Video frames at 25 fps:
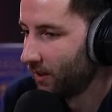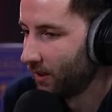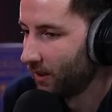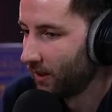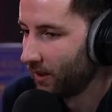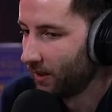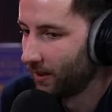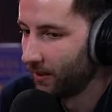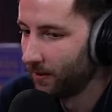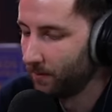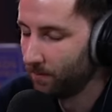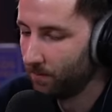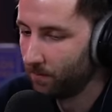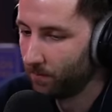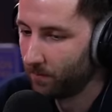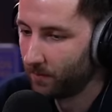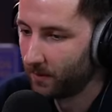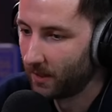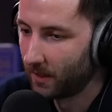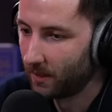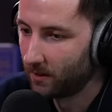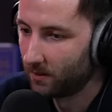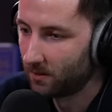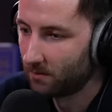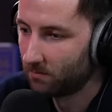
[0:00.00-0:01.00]

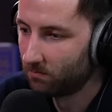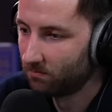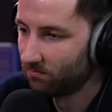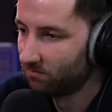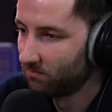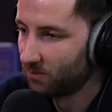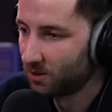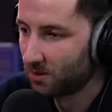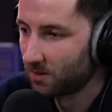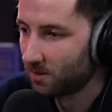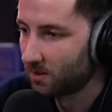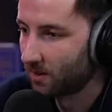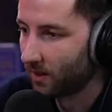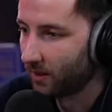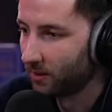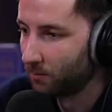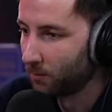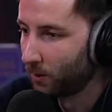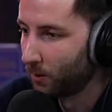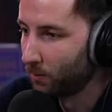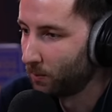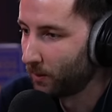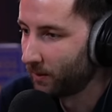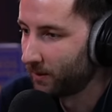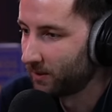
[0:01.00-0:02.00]
they'd just signed
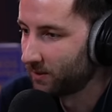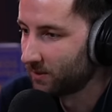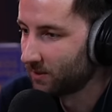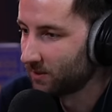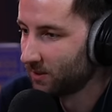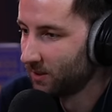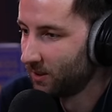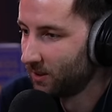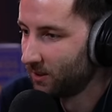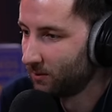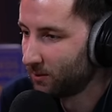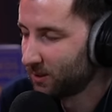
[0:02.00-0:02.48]
more players.